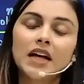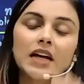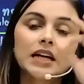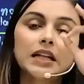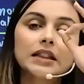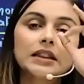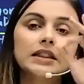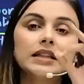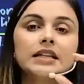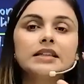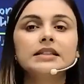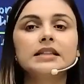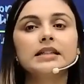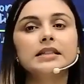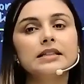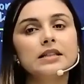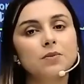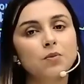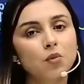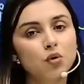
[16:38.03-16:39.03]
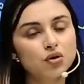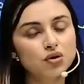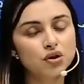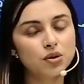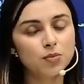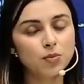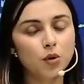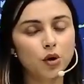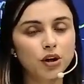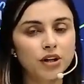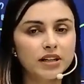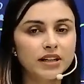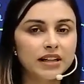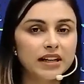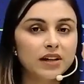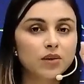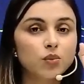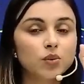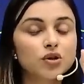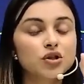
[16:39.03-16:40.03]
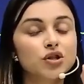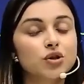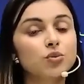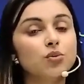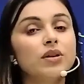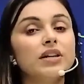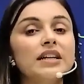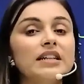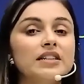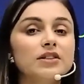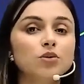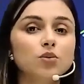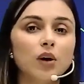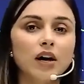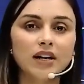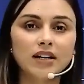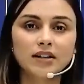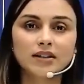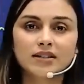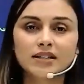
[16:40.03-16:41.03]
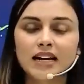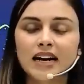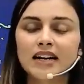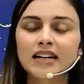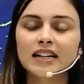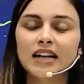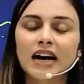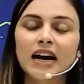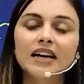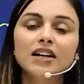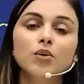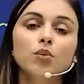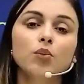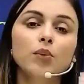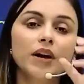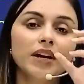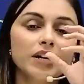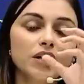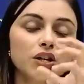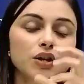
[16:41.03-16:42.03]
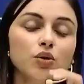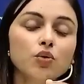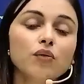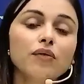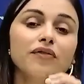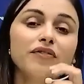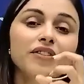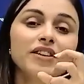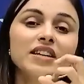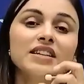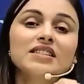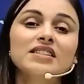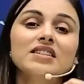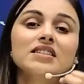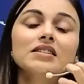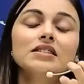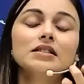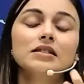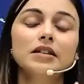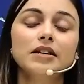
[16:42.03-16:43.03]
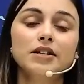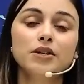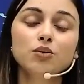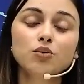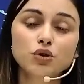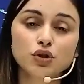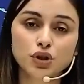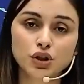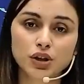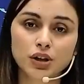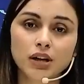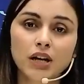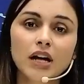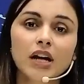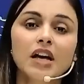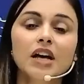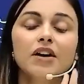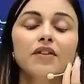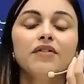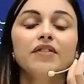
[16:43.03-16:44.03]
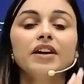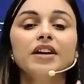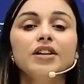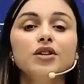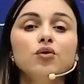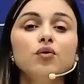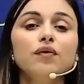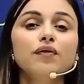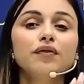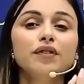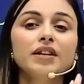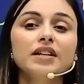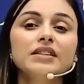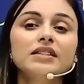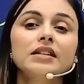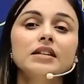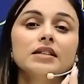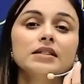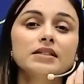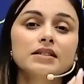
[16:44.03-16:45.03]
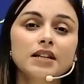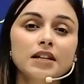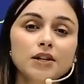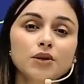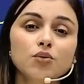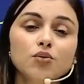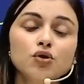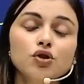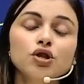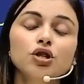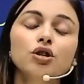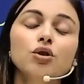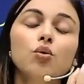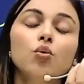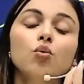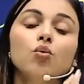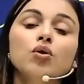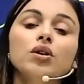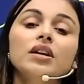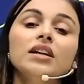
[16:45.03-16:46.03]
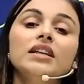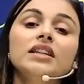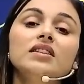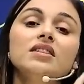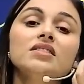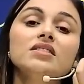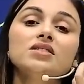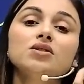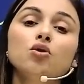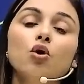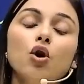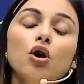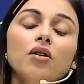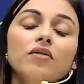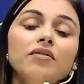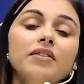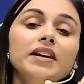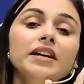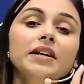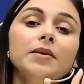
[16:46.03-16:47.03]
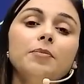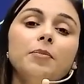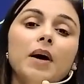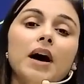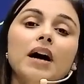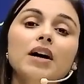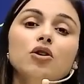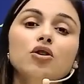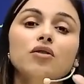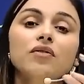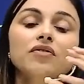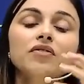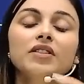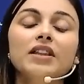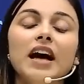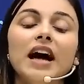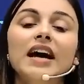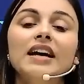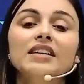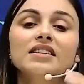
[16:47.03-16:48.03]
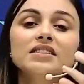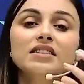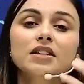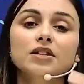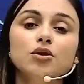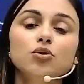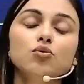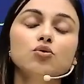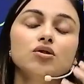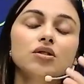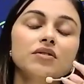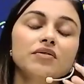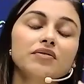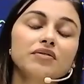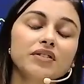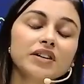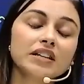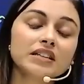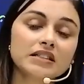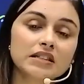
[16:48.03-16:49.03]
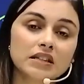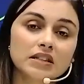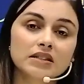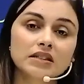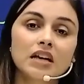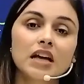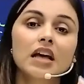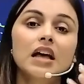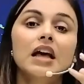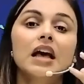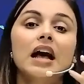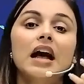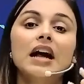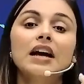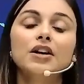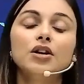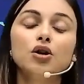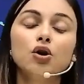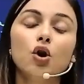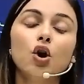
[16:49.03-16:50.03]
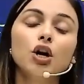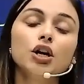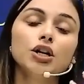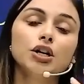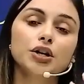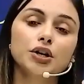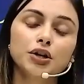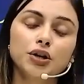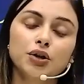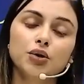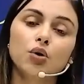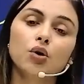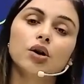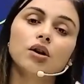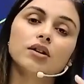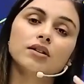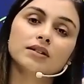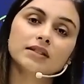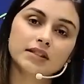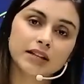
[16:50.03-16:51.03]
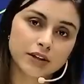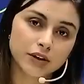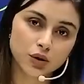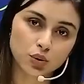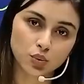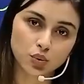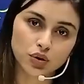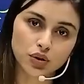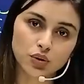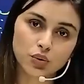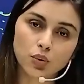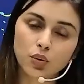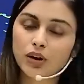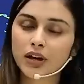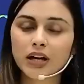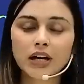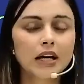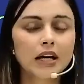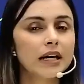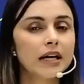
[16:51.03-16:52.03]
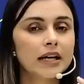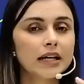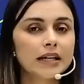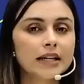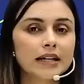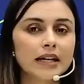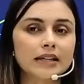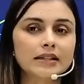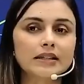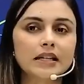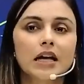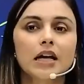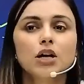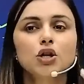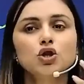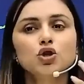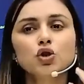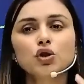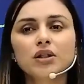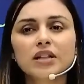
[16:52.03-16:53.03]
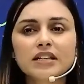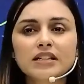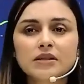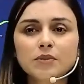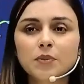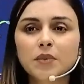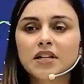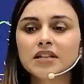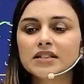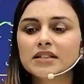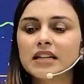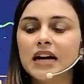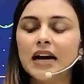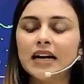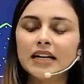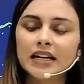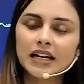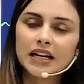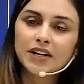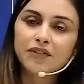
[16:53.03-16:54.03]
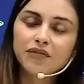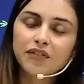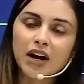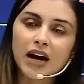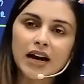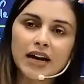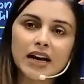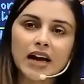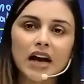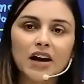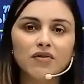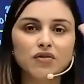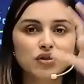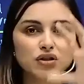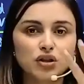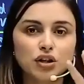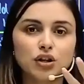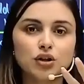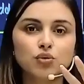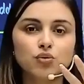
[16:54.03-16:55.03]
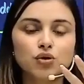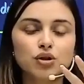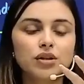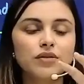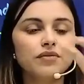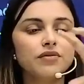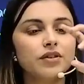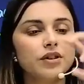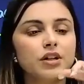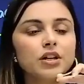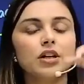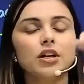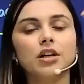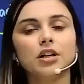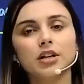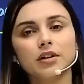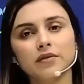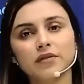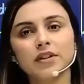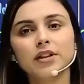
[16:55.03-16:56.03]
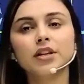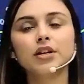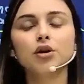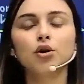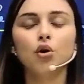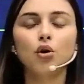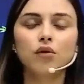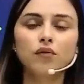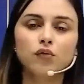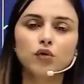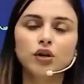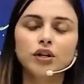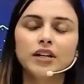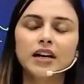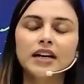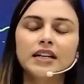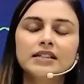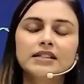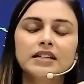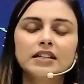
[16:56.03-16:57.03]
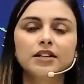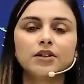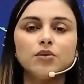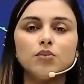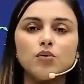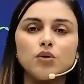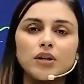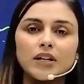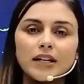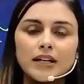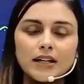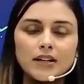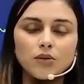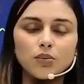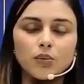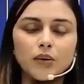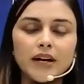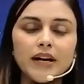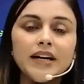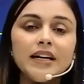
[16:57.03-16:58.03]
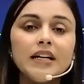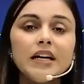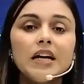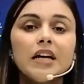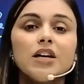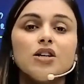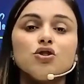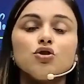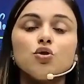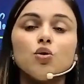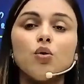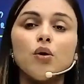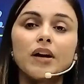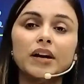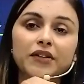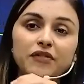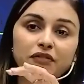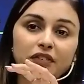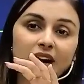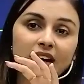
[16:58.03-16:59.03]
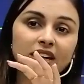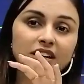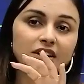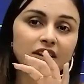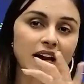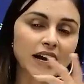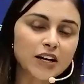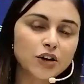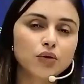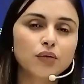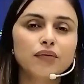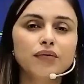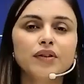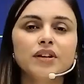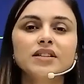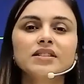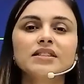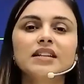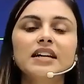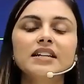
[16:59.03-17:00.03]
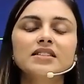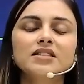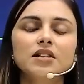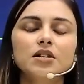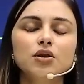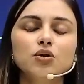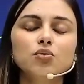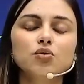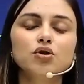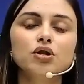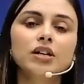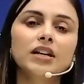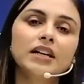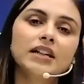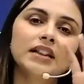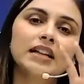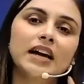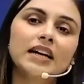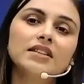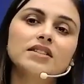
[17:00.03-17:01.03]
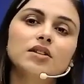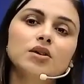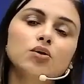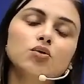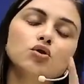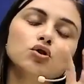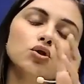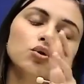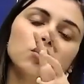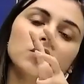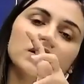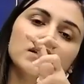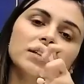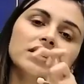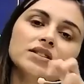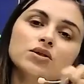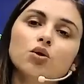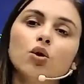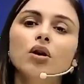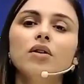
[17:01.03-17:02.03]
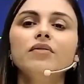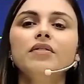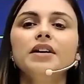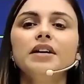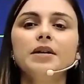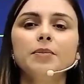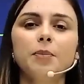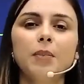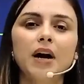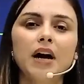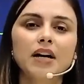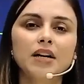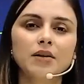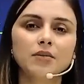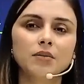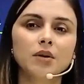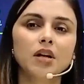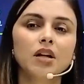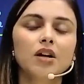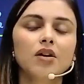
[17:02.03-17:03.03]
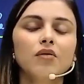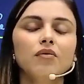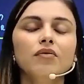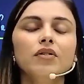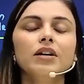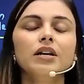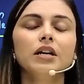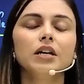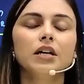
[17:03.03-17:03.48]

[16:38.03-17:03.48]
this is the most important thing which you need to understand that when you freeze a solution, when you freeze a solution, only the solvent part of that solution freezes and not your solute okay yes so this means that if i have a solution with a with a non-volatile solute into it so if i try to freeze that solution in that solution only the solvent part will